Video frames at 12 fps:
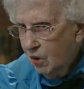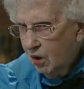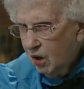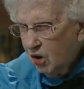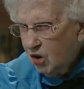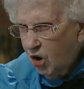
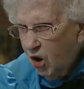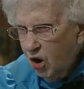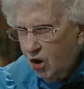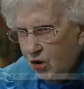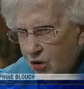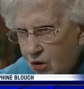A
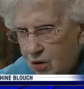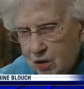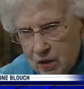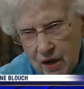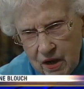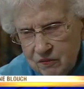car? Yeah.
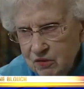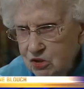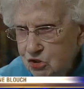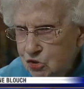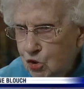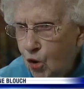
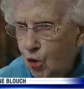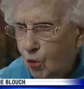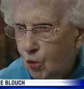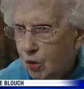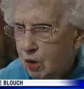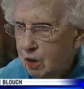Heavens, no.